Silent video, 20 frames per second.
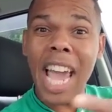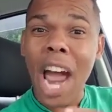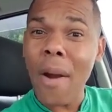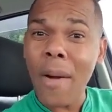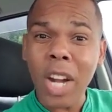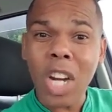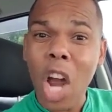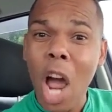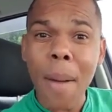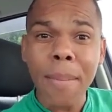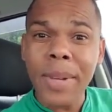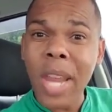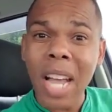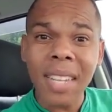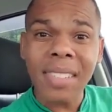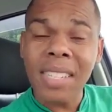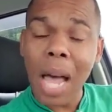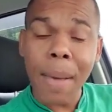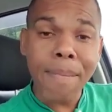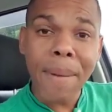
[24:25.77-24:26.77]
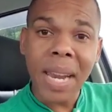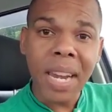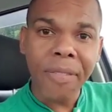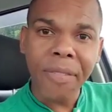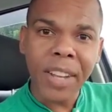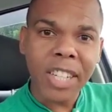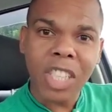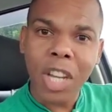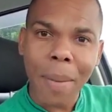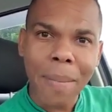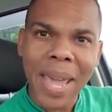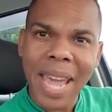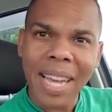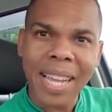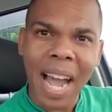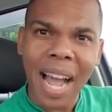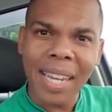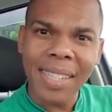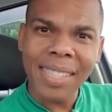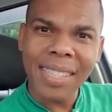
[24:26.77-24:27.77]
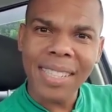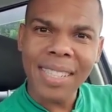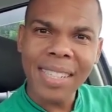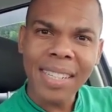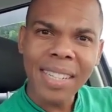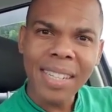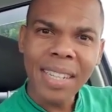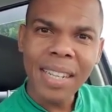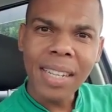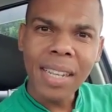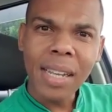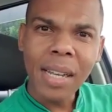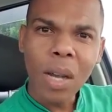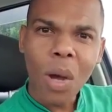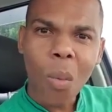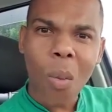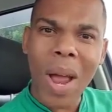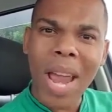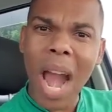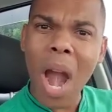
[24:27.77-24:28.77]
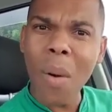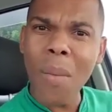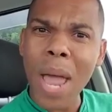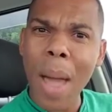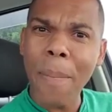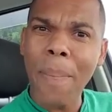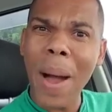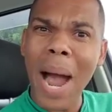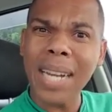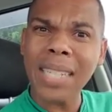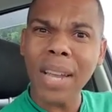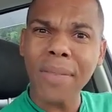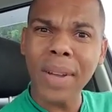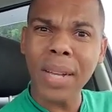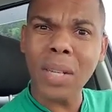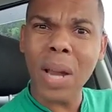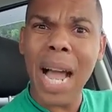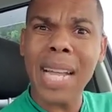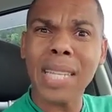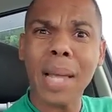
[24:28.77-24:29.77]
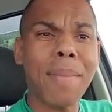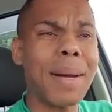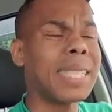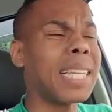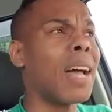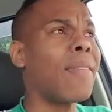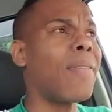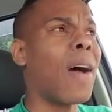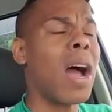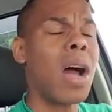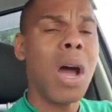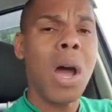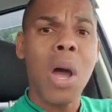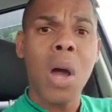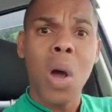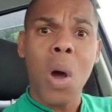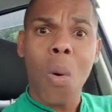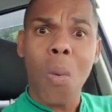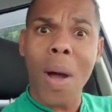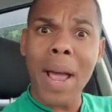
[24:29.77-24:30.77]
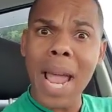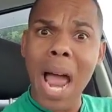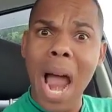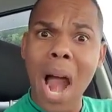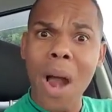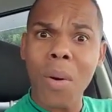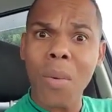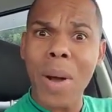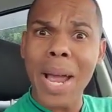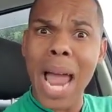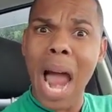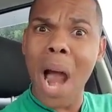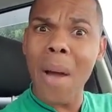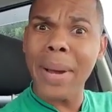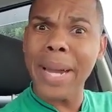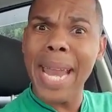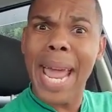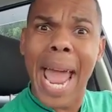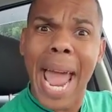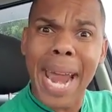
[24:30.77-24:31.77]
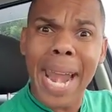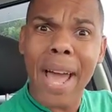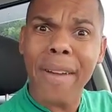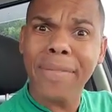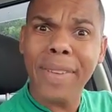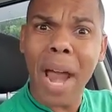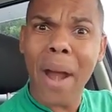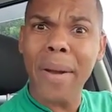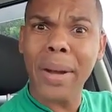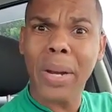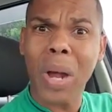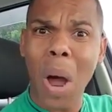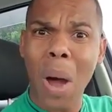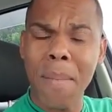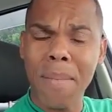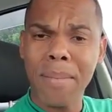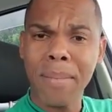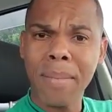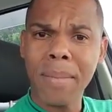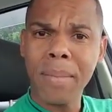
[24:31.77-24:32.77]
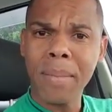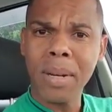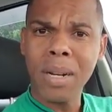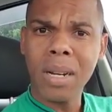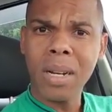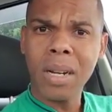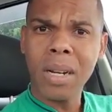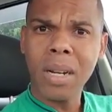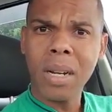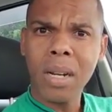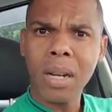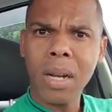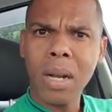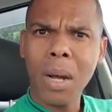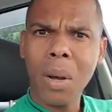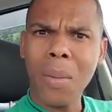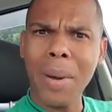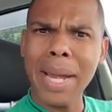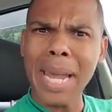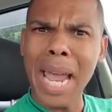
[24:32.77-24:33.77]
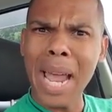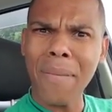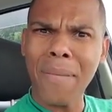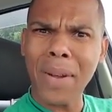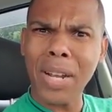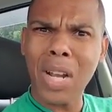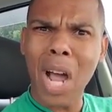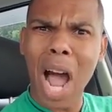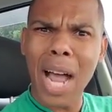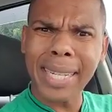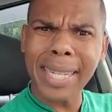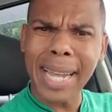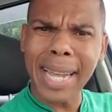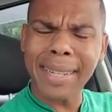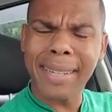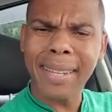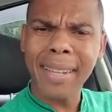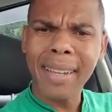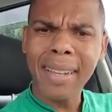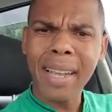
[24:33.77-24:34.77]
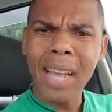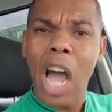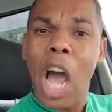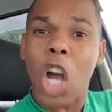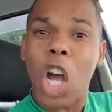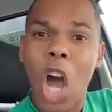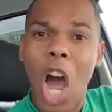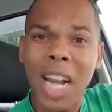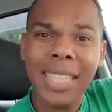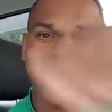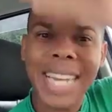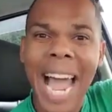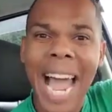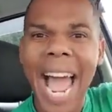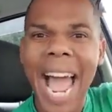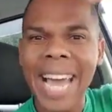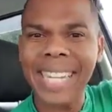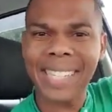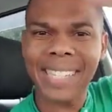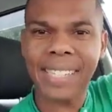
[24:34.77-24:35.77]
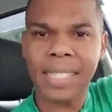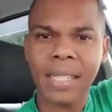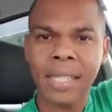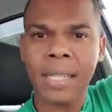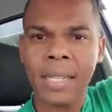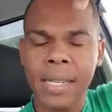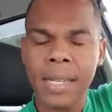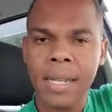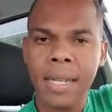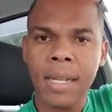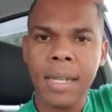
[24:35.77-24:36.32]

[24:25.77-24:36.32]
CARICOM does not benefit Jamaicans. Why are we a part of it? As a matter of fact, why are we the head of CARICOM? We need to cut it. Cut ties.